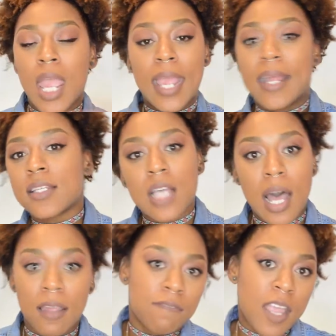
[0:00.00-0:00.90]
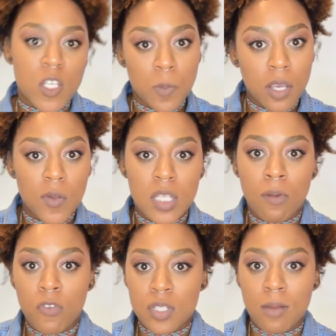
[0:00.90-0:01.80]
anti-face piercing,
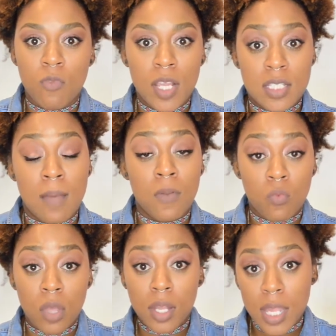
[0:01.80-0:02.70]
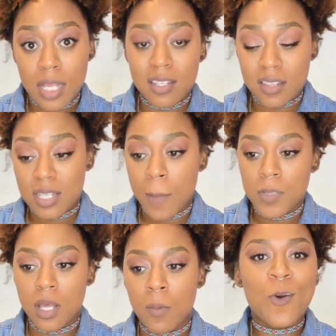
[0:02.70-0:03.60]
but for some reason I've been really into the septum.